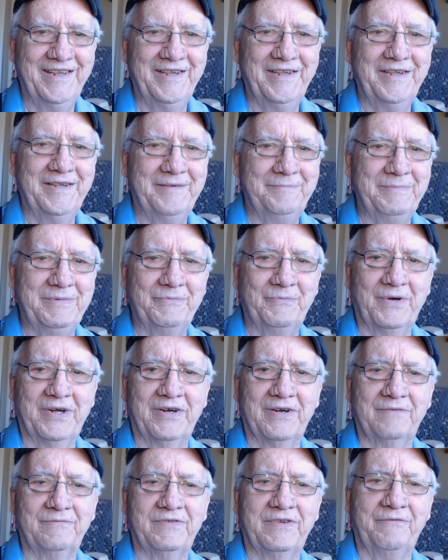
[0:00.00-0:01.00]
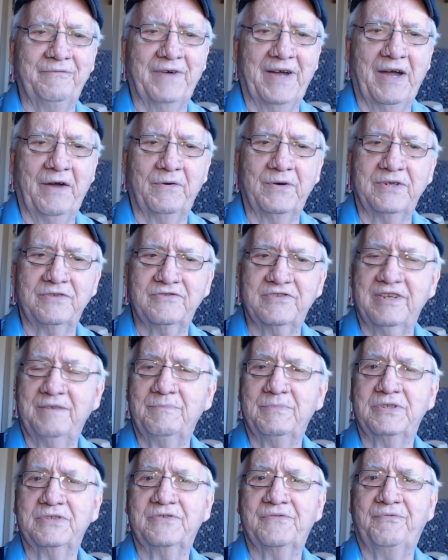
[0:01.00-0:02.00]
beware of devouring
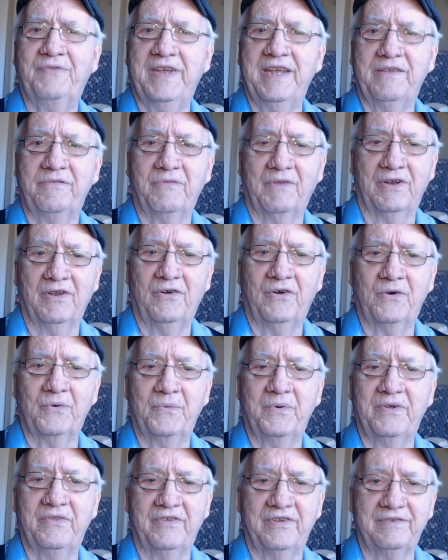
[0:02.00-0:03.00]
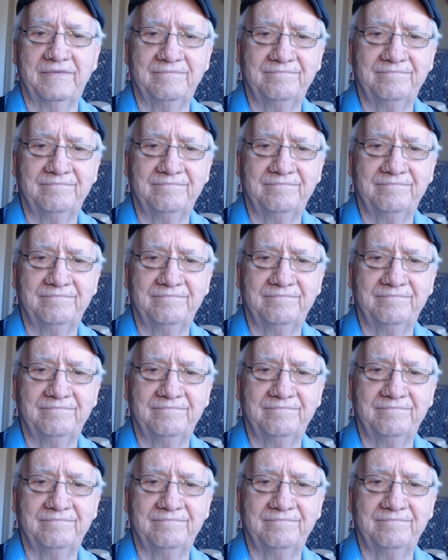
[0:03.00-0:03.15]
someone's faith along with it.